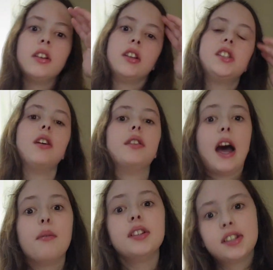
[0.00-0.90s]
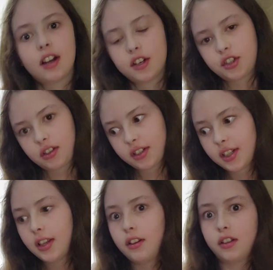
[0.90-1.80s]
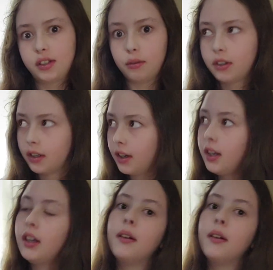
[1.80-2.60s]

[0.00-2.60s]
So that was Gushers. They're so good.